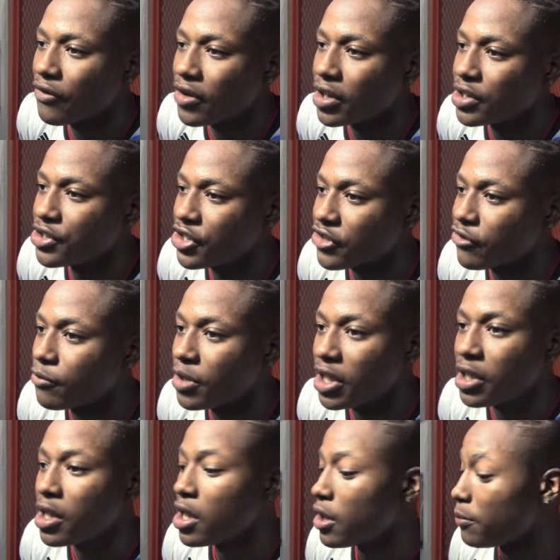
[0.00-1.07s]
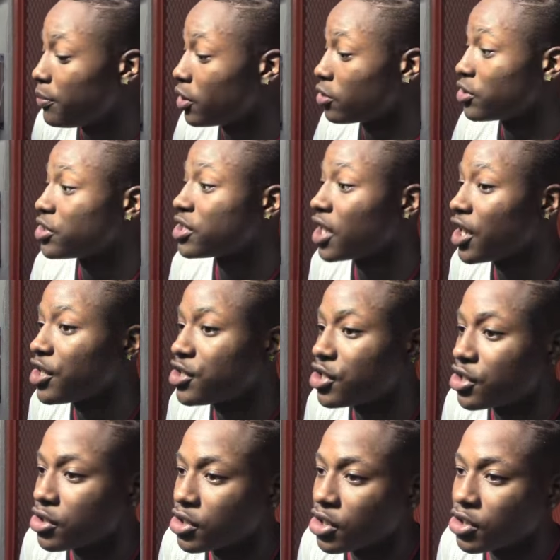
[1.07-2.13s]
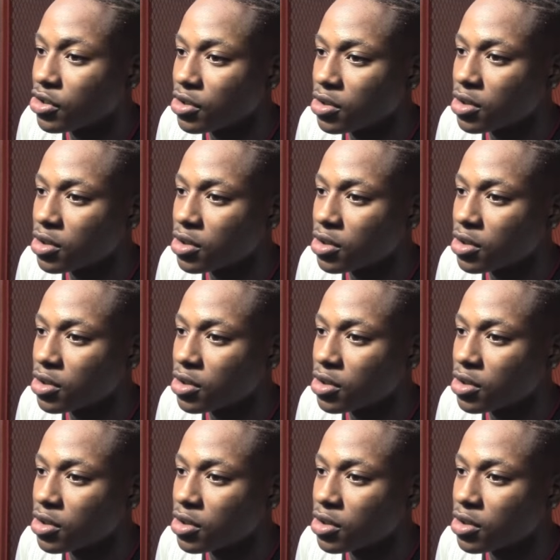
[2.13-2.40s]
And just for me being on the stage to, to,